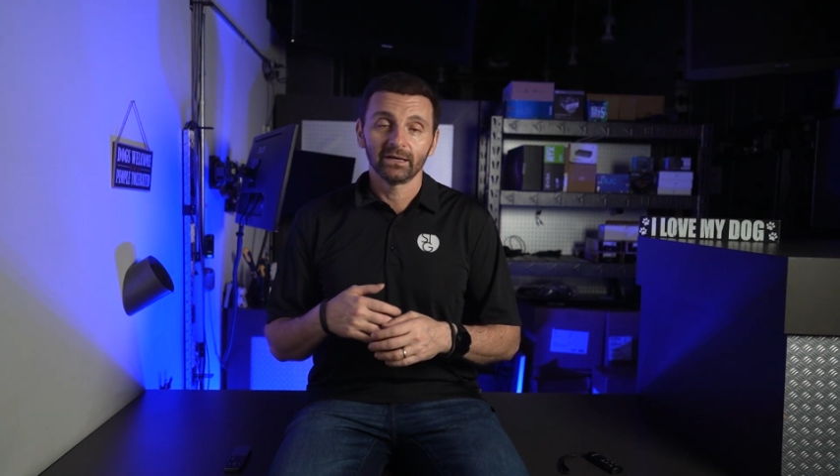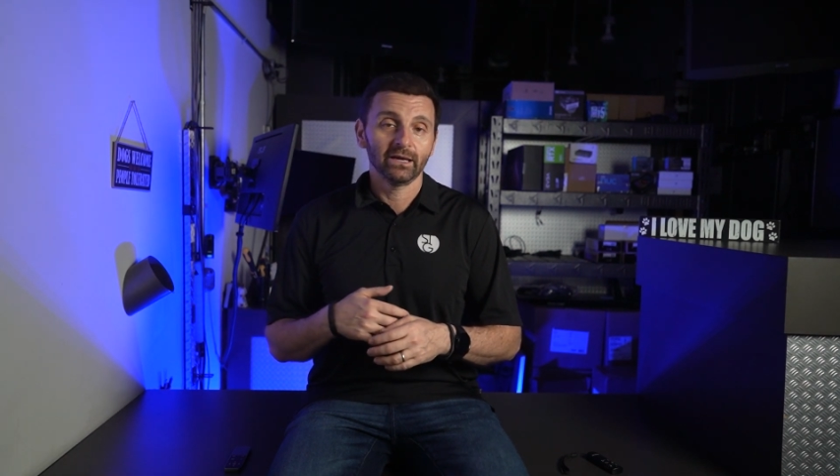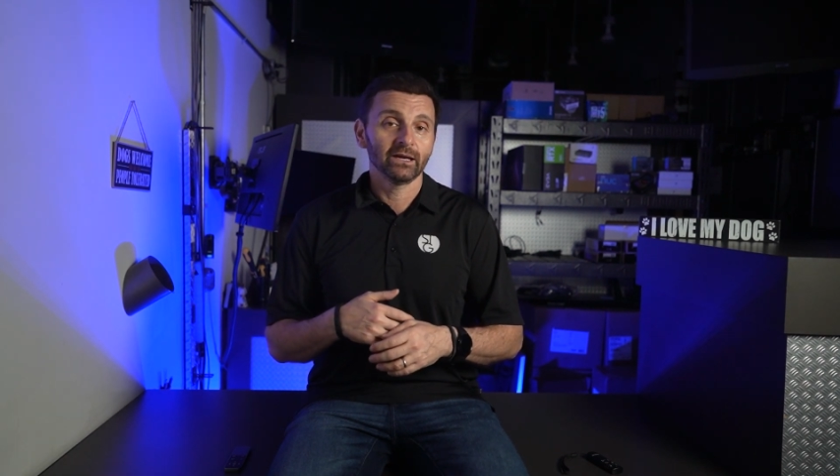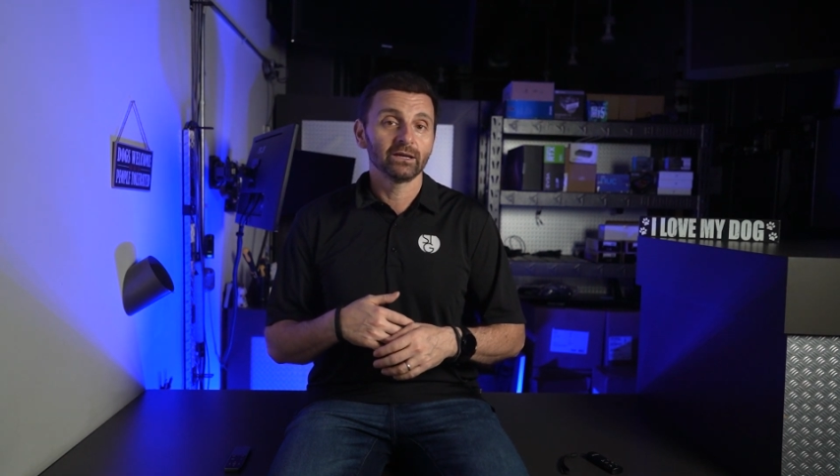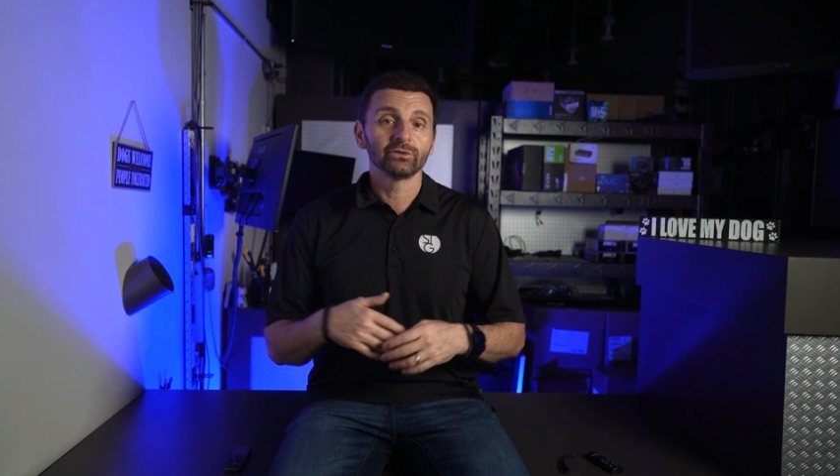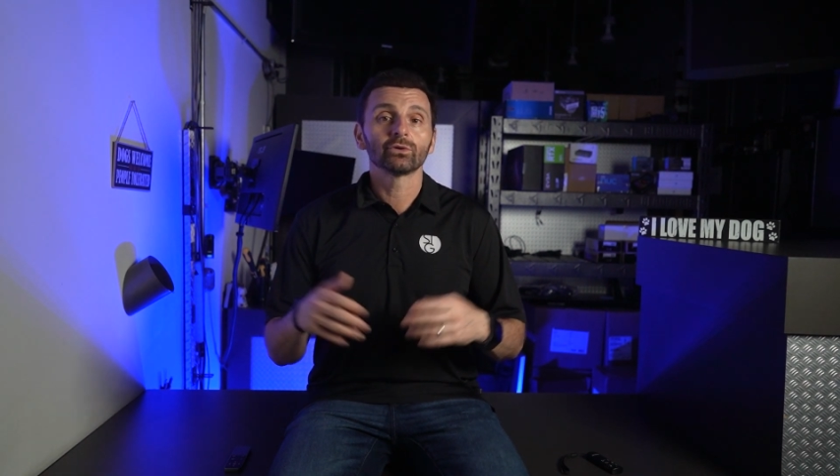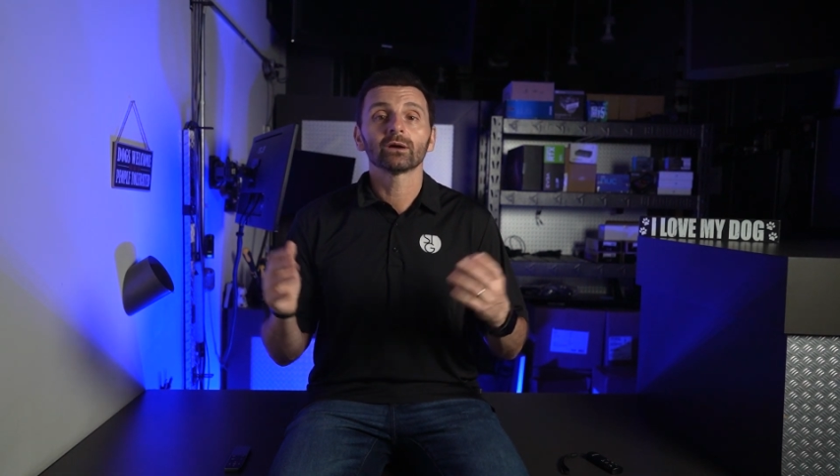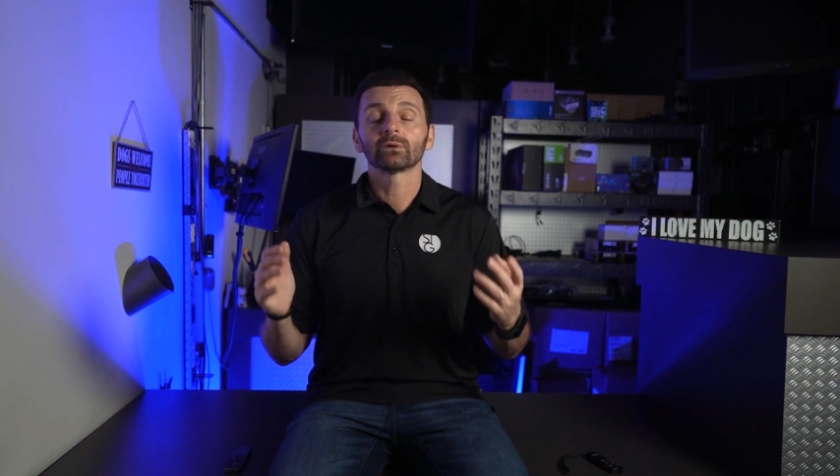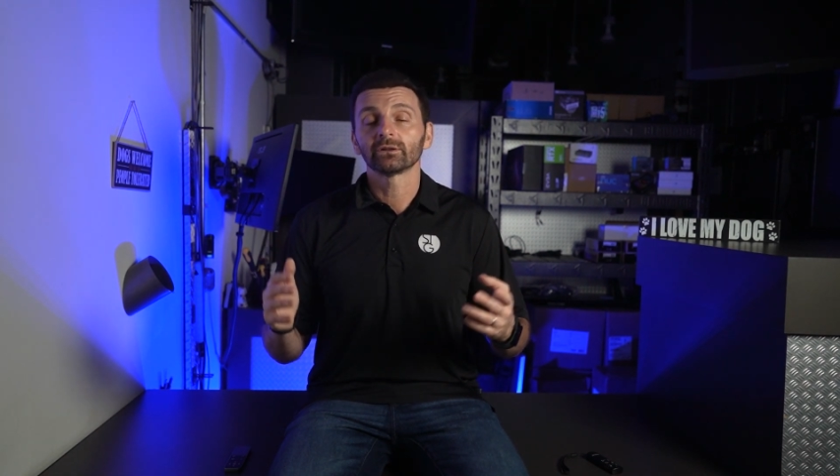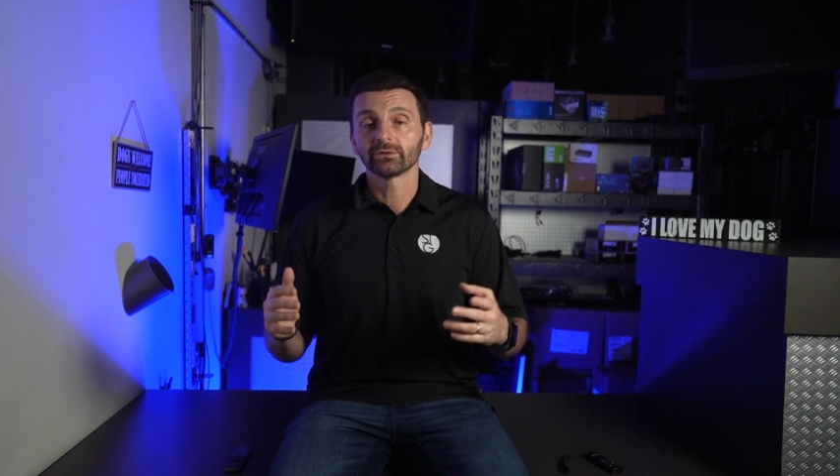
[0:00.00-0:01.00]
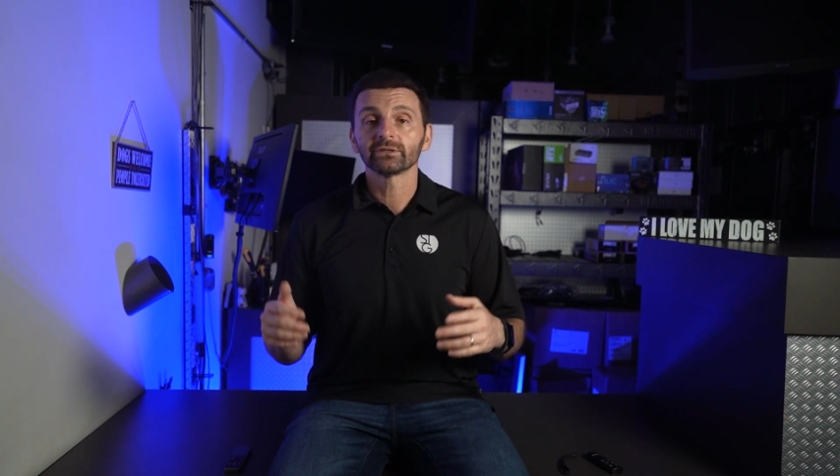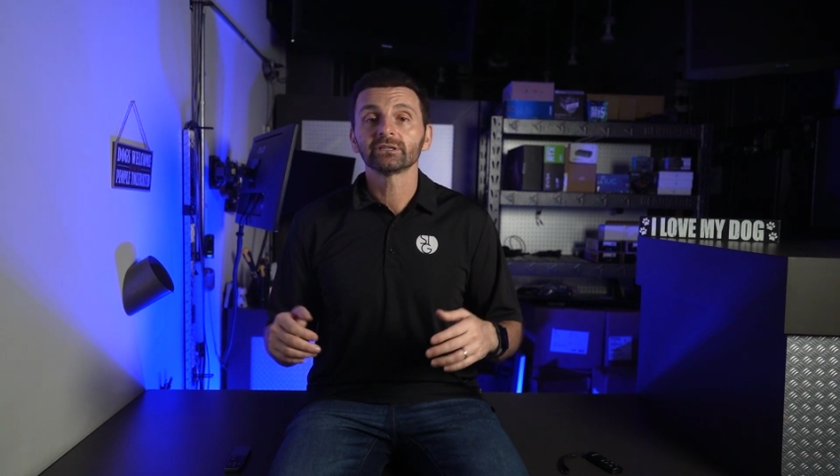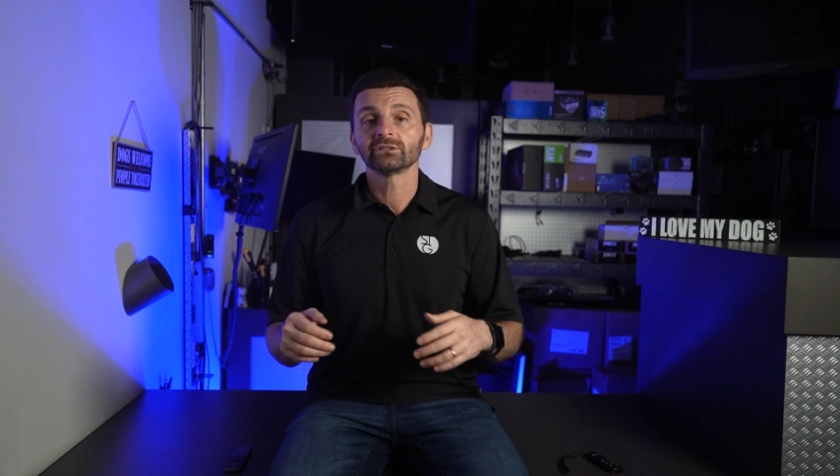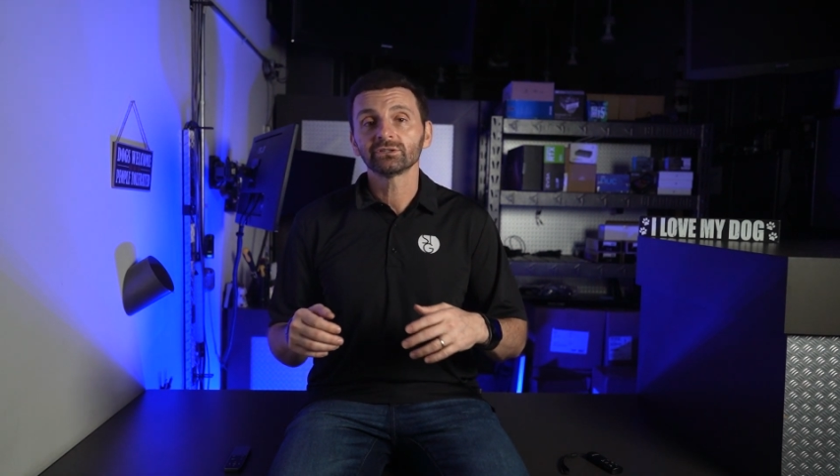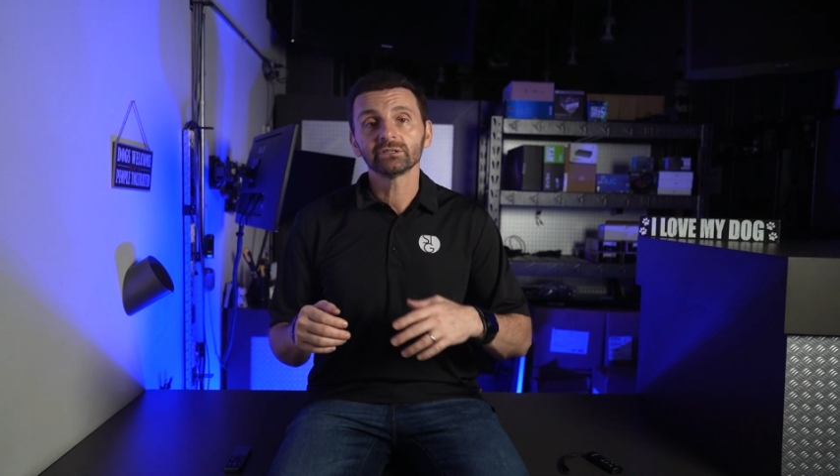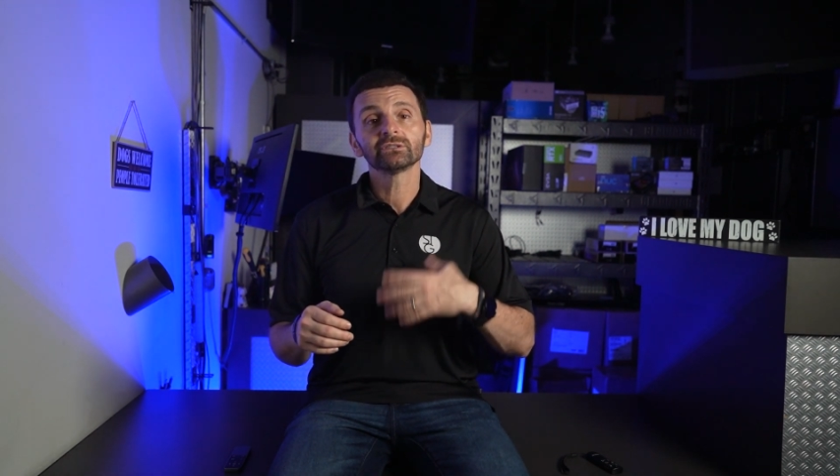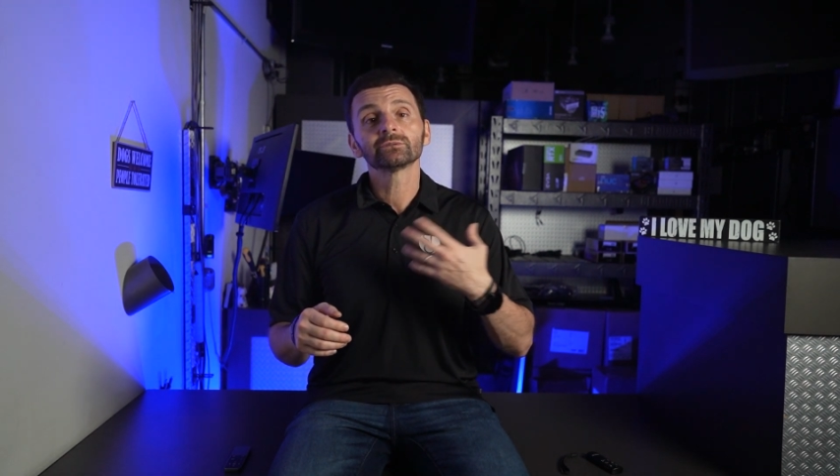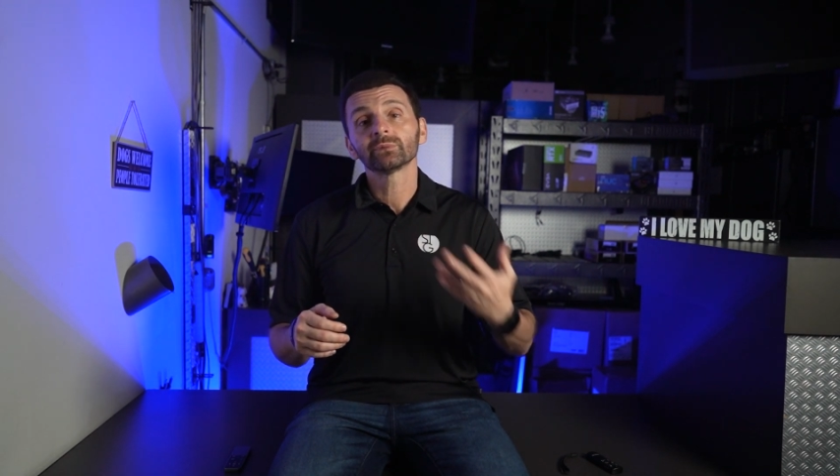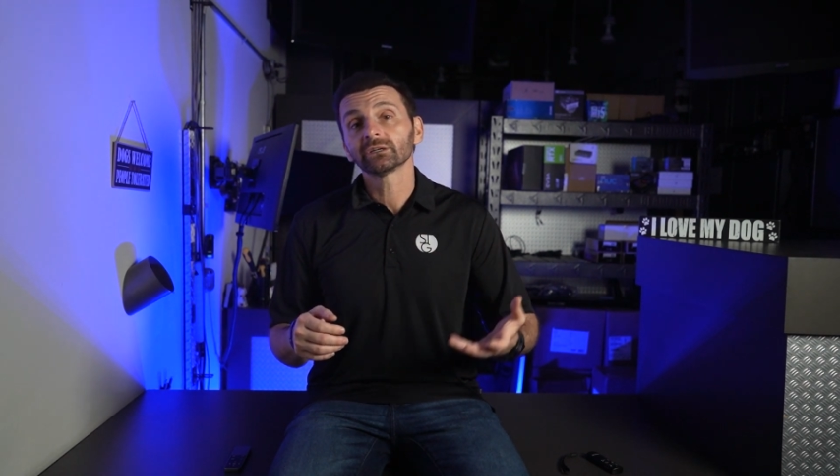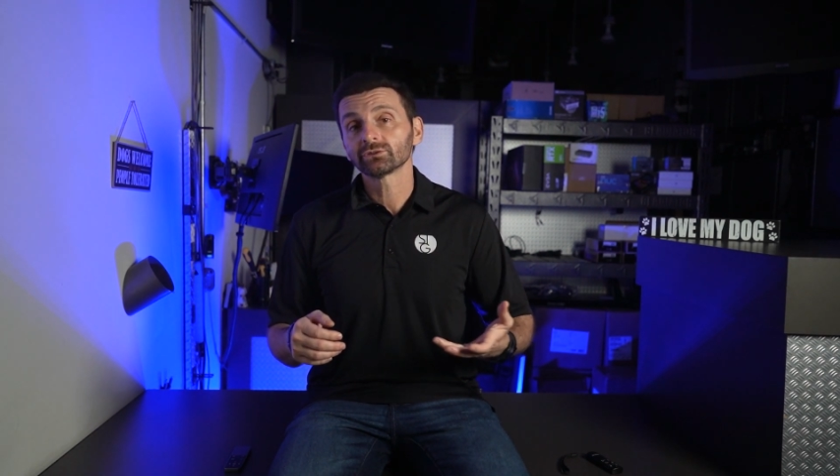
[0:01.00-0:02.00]
And grab all their attention.
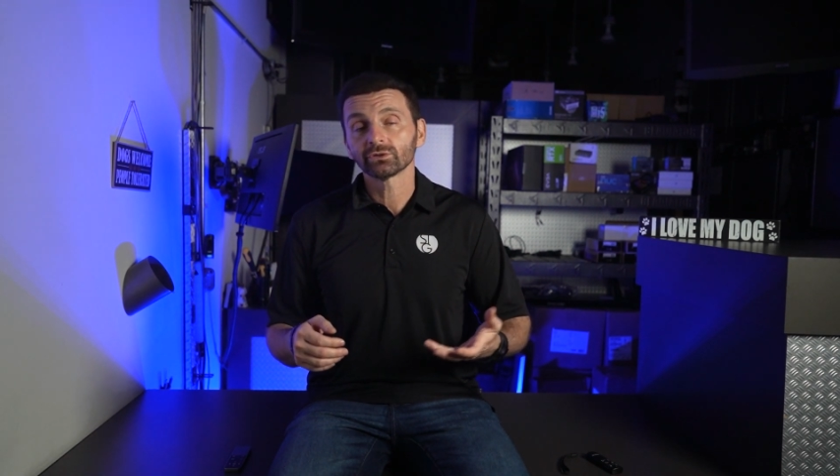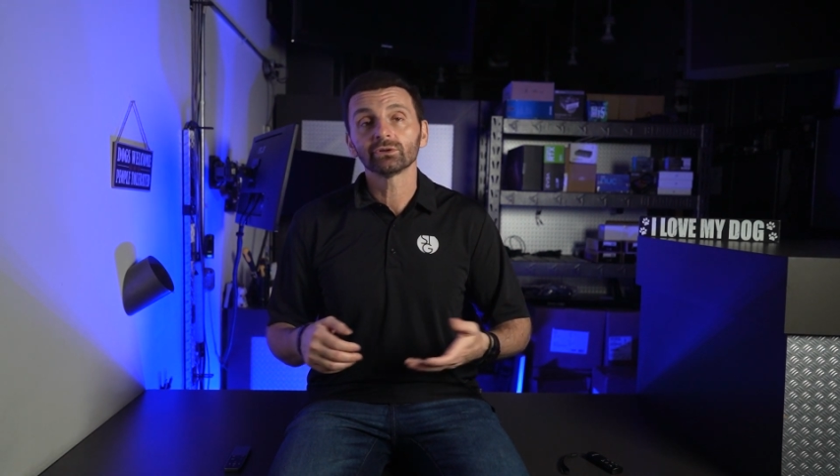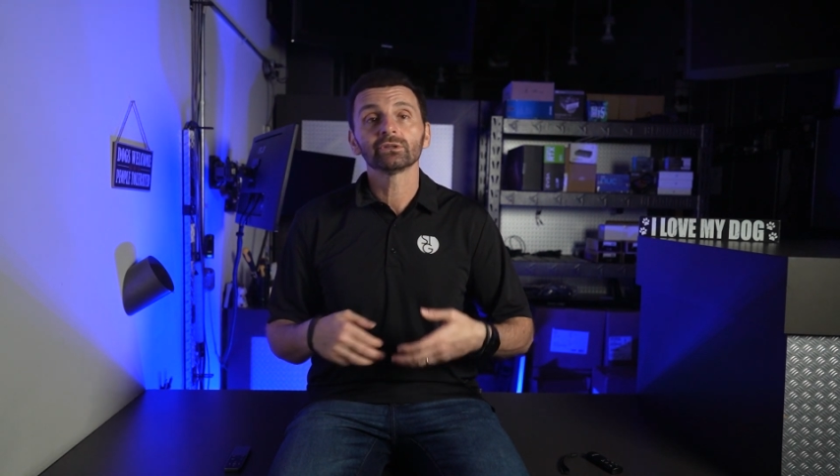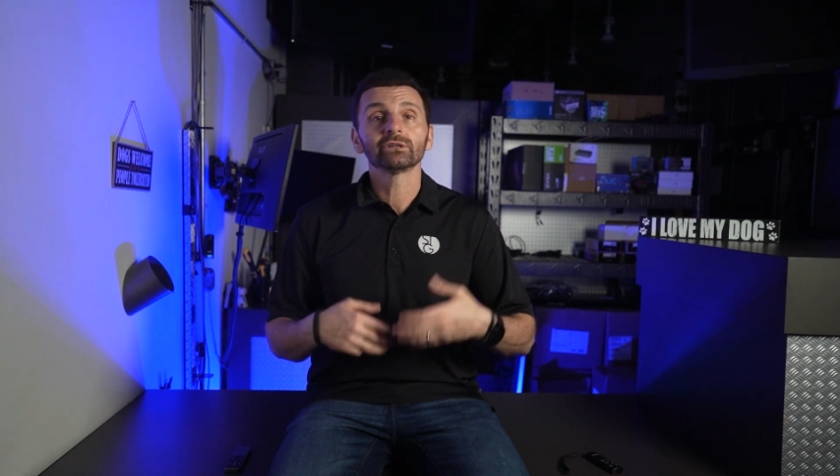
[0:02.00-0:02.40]
Just make sure